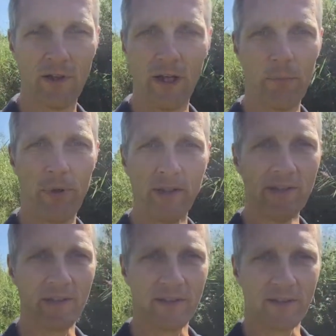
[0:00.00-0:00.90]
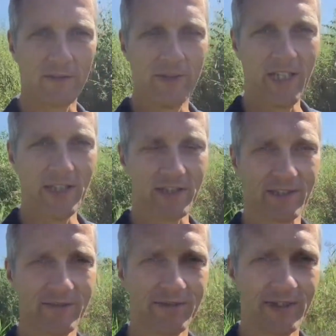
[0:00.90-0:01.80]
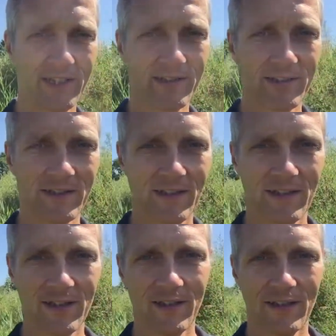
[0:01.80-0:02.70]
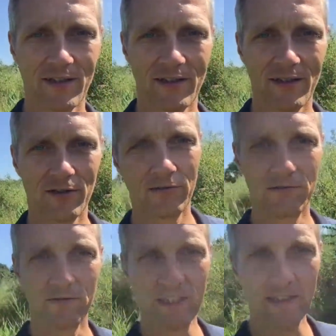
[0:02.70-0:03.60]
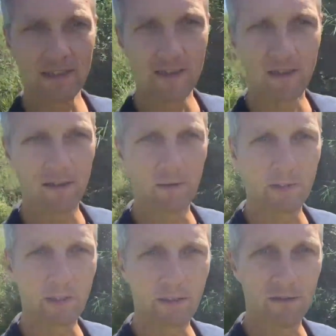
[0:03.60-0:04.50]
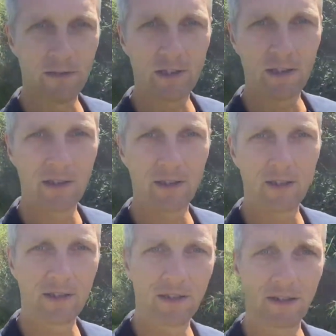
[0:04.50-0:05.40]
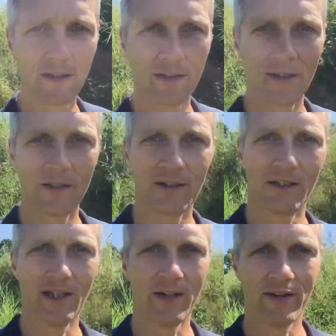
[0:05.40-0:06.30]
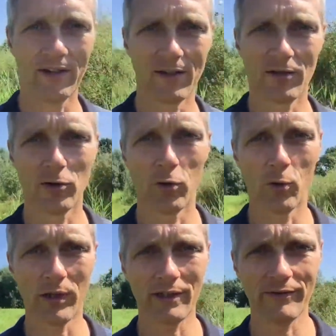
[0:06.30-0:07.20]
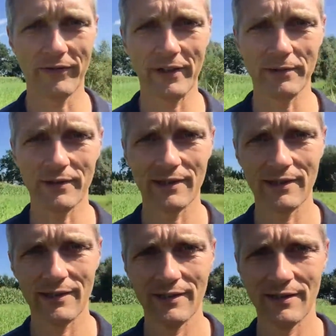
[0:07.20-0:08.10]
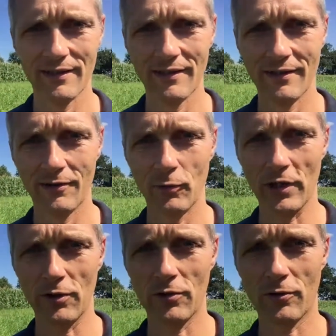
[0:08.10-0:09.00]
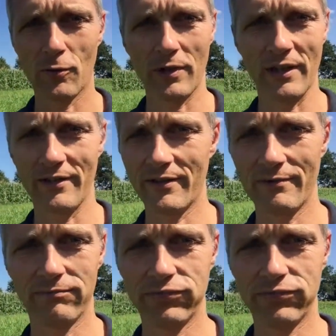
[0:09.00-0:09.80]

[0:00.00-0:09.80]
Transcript: abundance of nature, this reed, or what do you call it, and the corn field where the corn is